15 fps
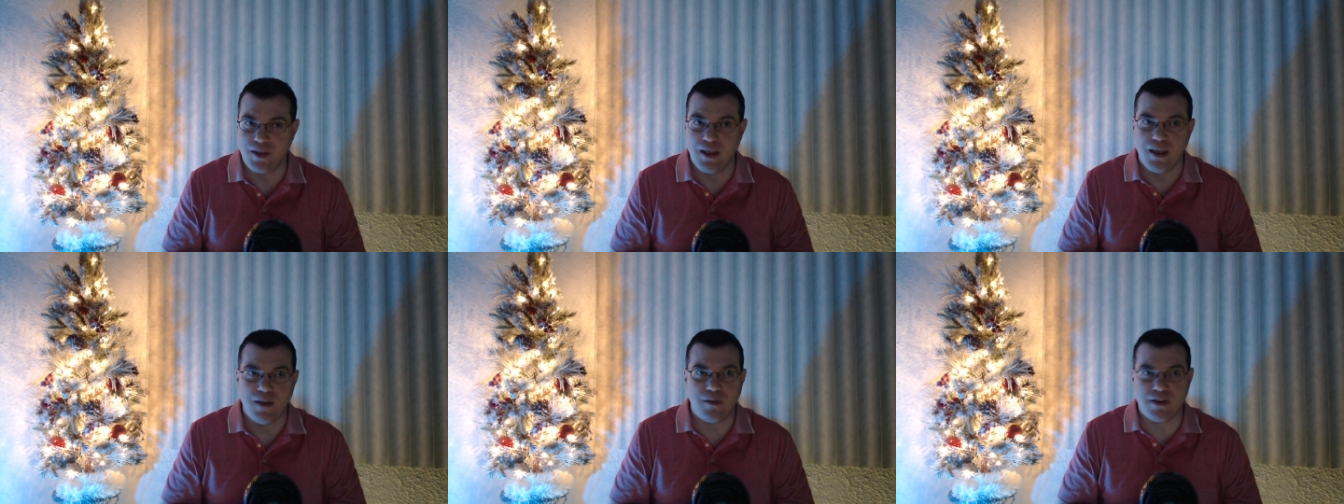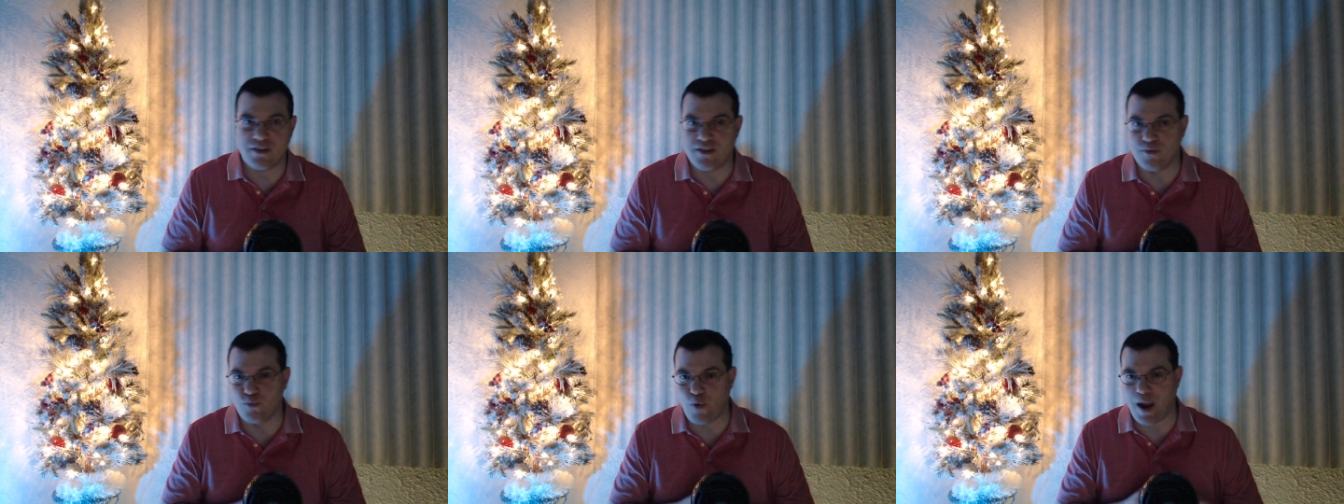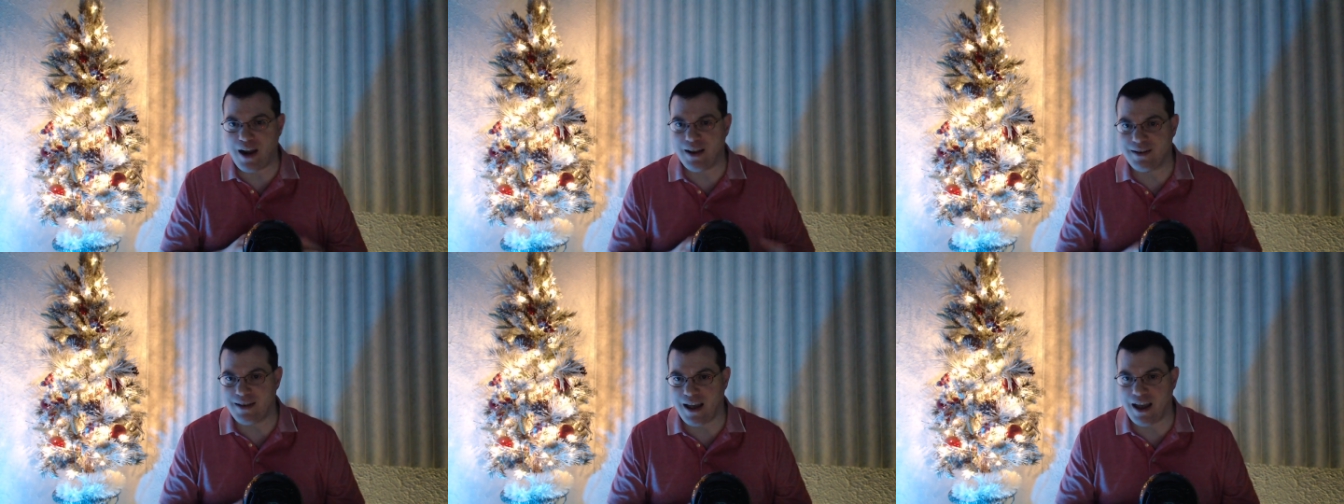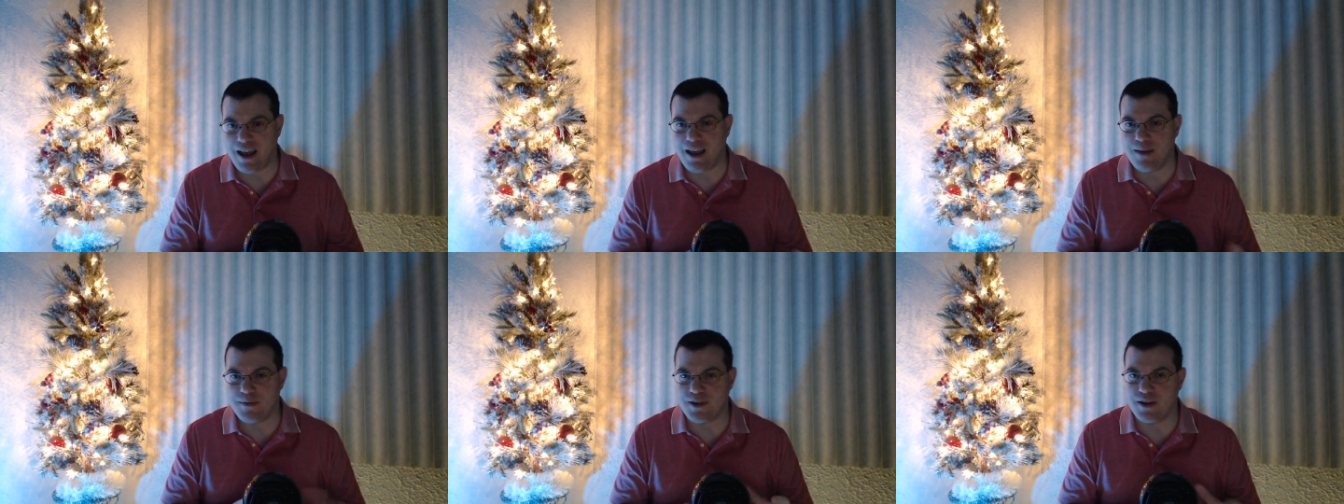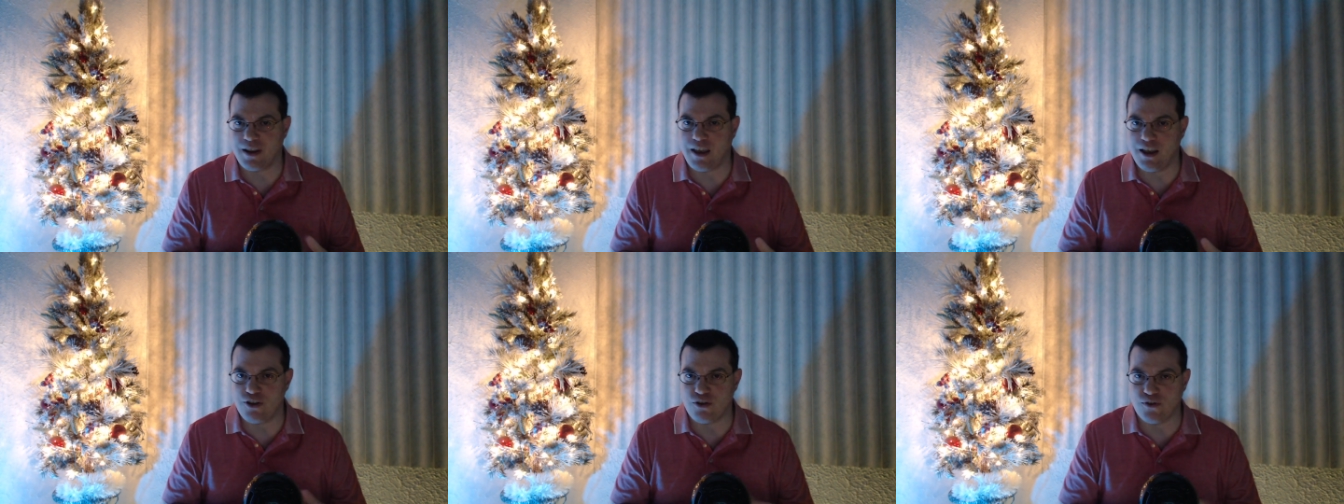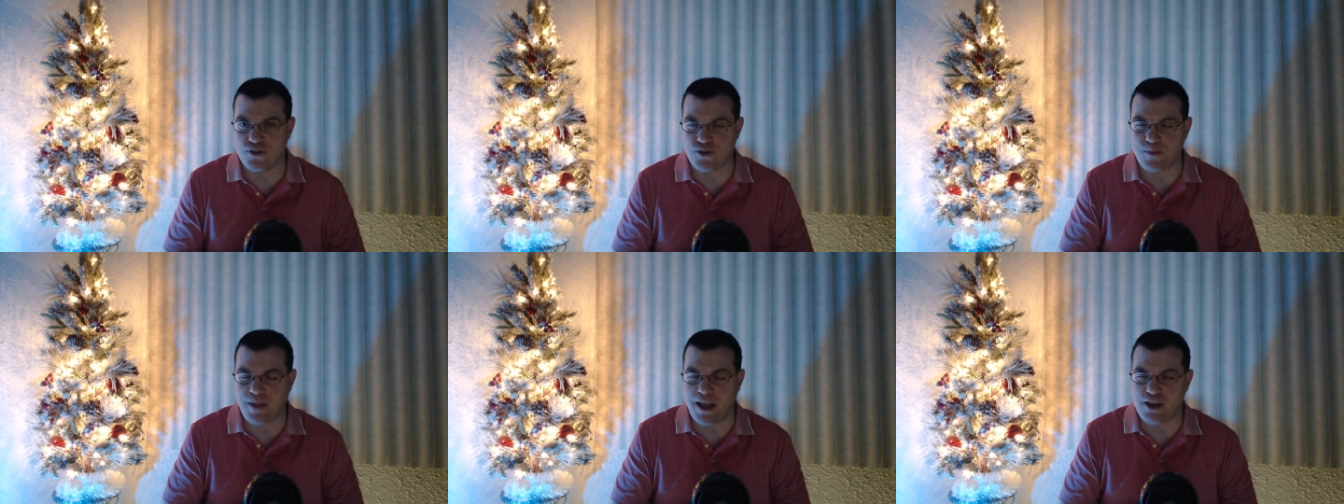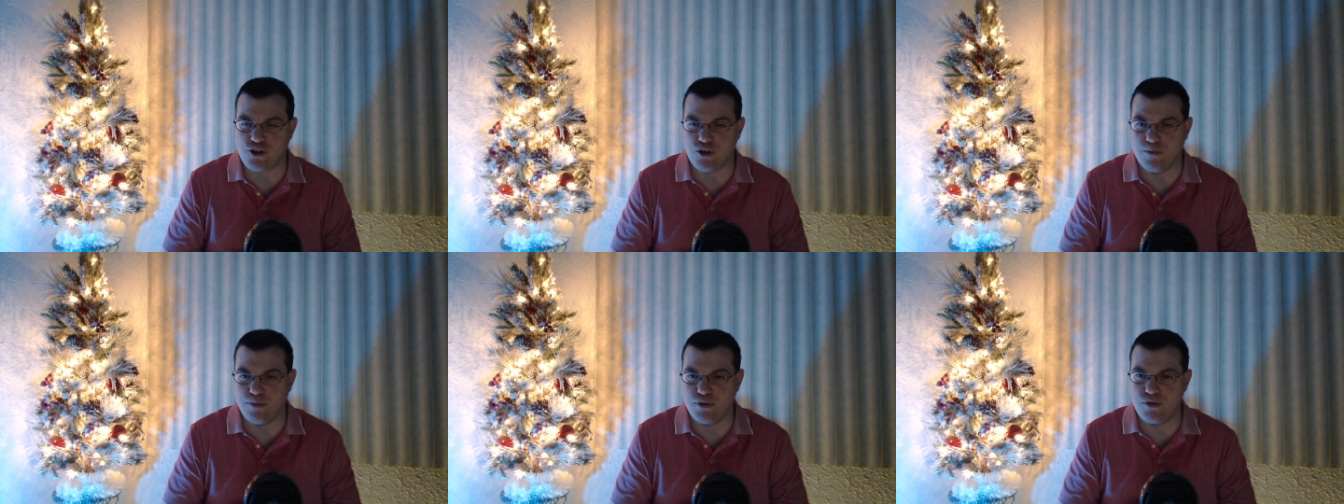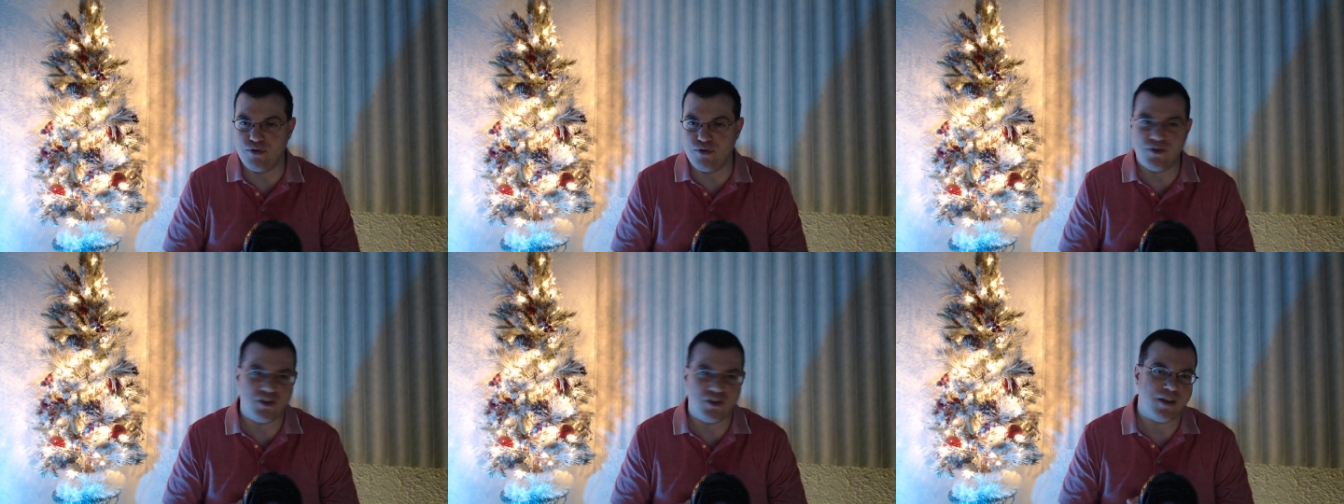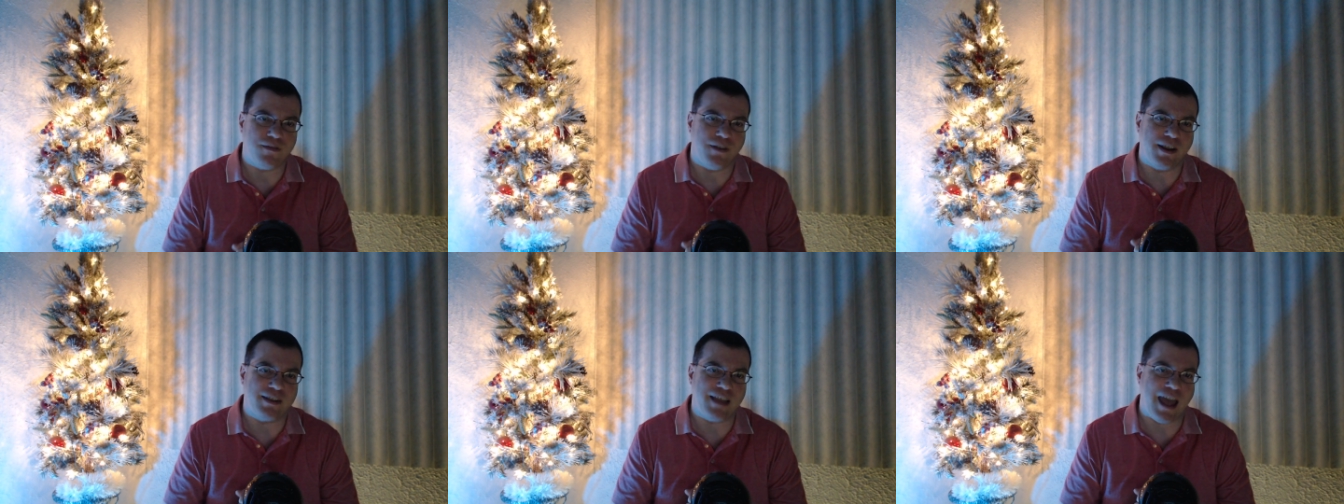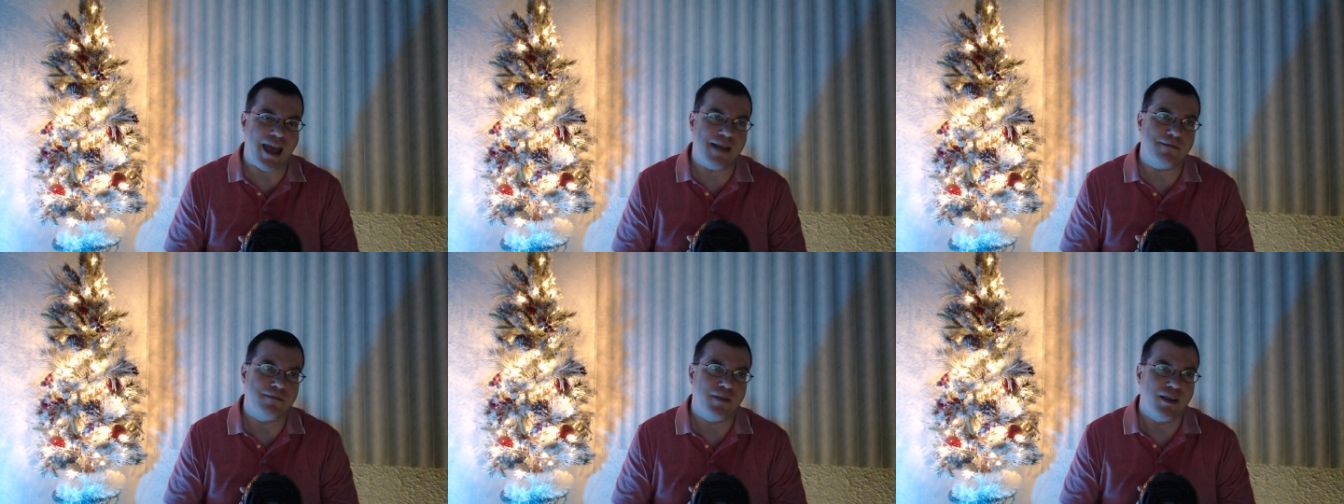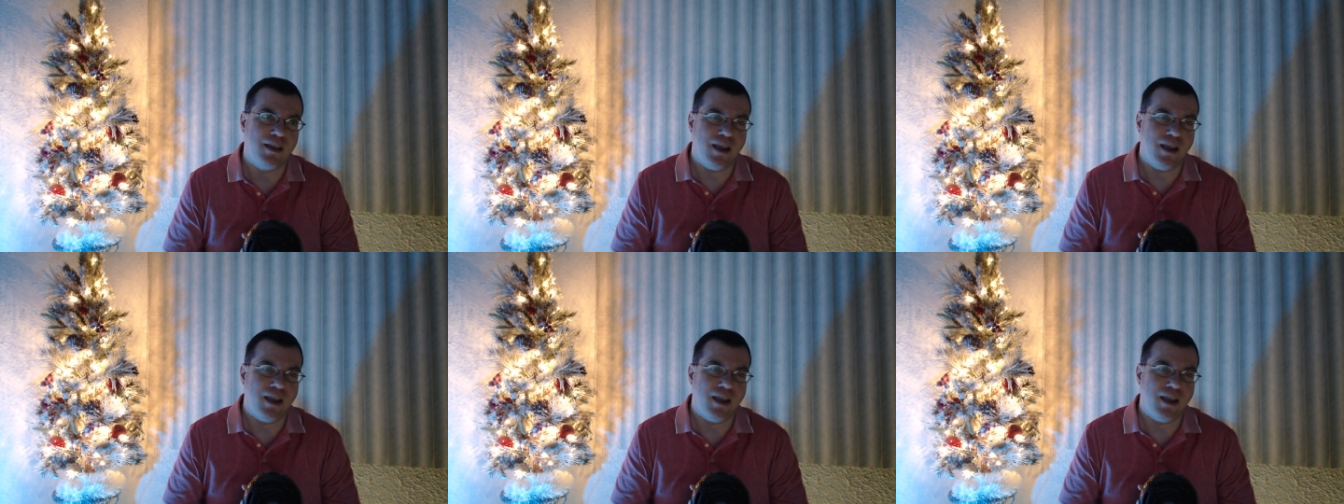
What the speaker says: You get some red at times, an occasional splash of blue, stuff like that.